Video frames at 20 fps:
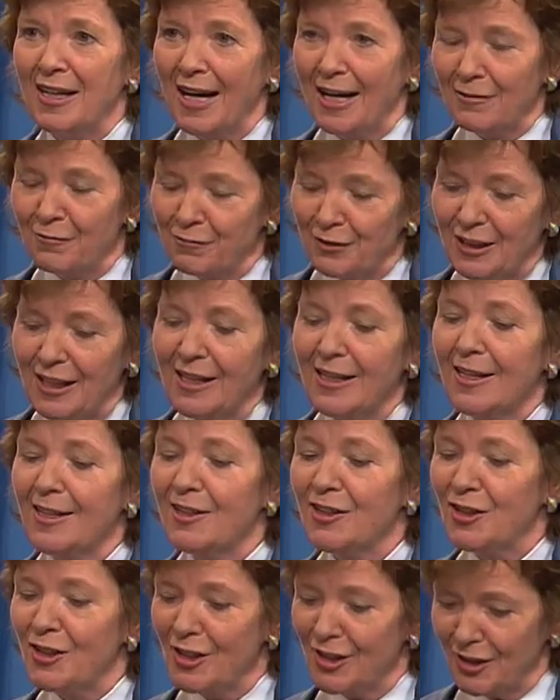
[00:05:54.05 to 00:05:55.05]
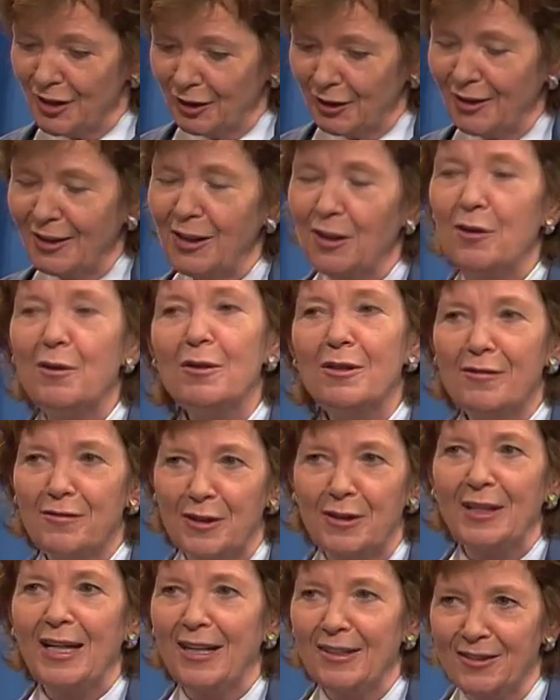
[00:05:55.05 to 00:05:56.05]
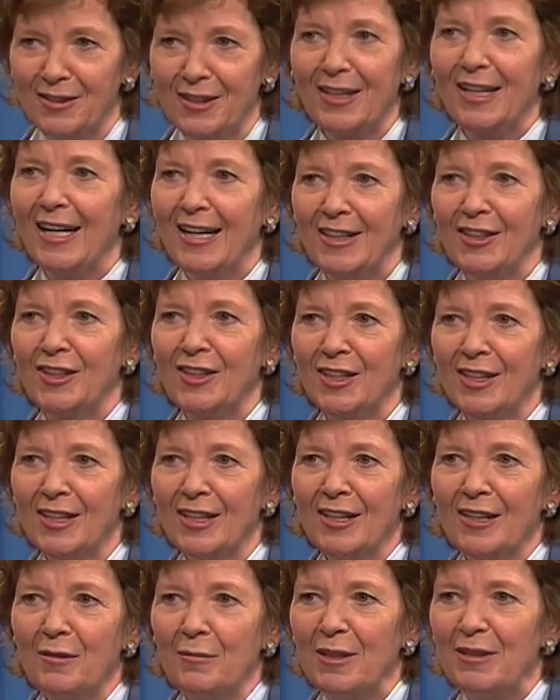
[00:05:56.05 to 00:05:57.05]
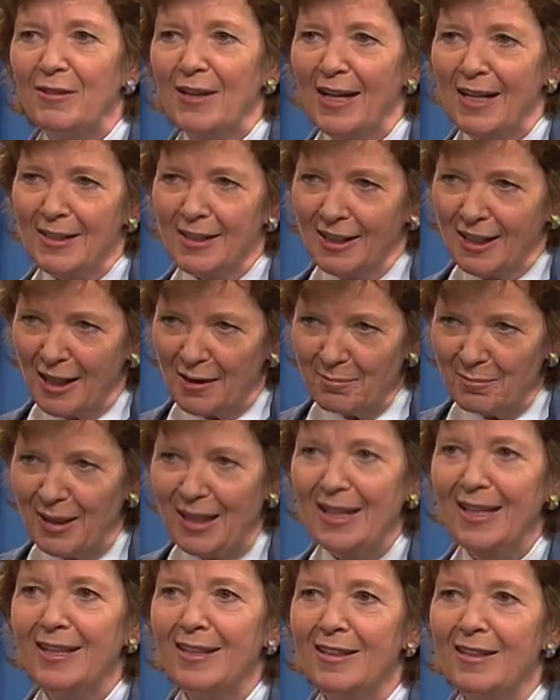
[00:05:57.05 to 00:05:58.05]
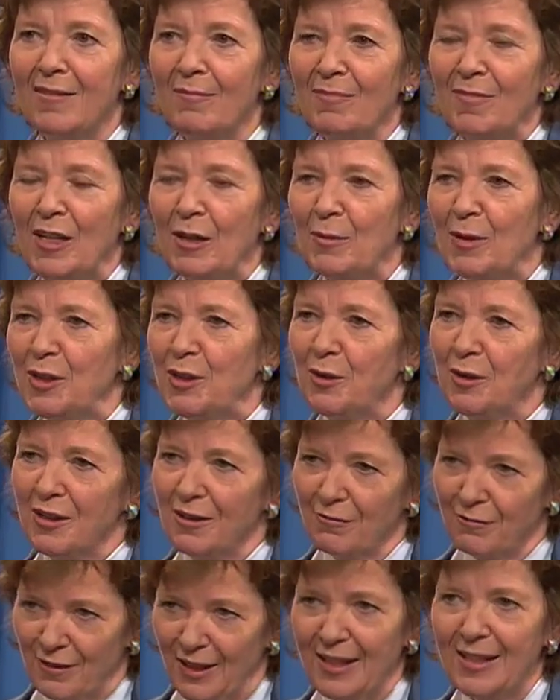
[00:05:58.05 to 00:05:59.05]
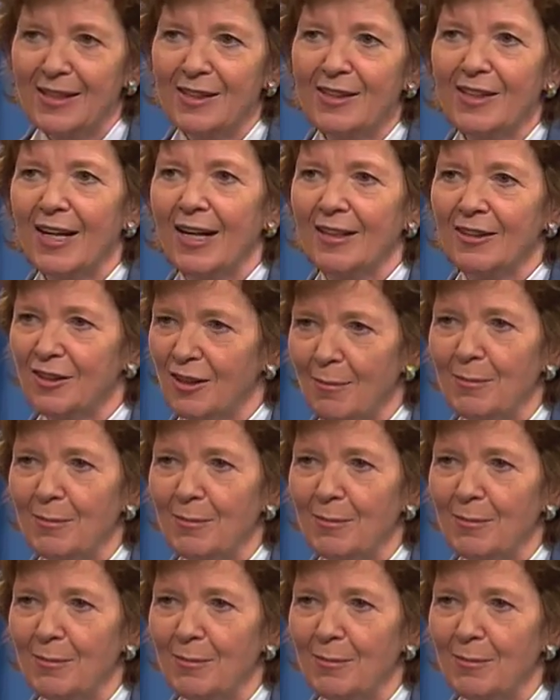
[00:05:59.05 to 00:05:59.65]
And for the last year, during the whole of 2008, we've had a campaign which you can find at